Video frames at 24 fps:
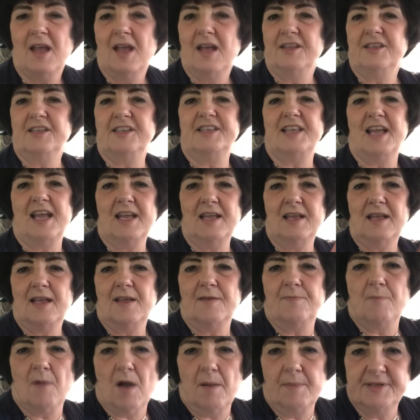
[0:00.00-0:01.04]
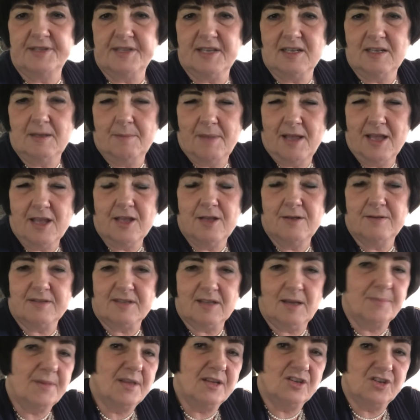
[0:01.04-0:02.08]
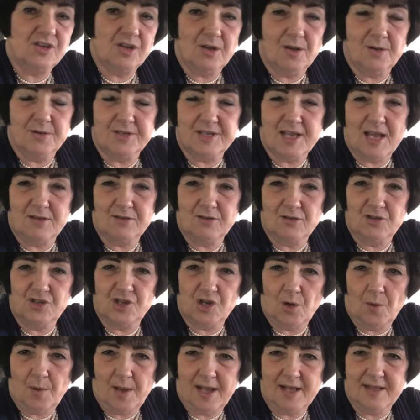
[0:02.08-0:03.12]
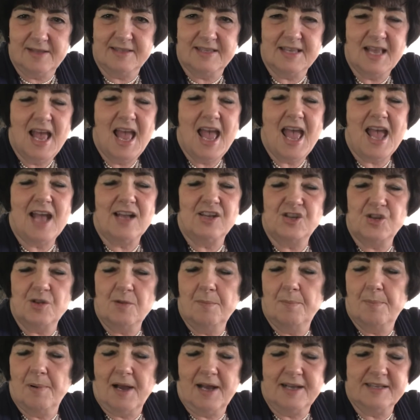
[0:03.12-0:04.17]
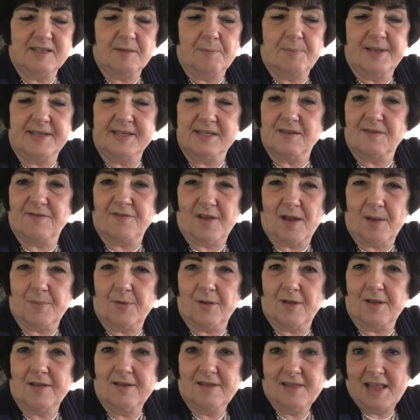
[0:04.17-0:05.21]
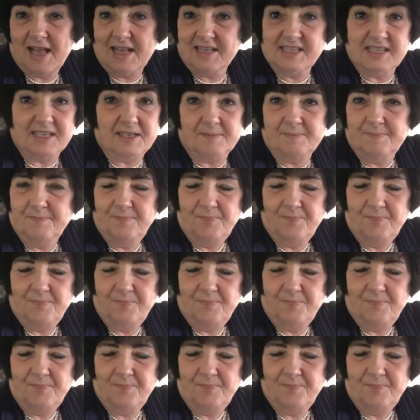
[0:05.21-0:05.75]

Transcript: Today, if Mommy's going to make you something, she goes down to Joann's and she buys a piece of fabric. That's it.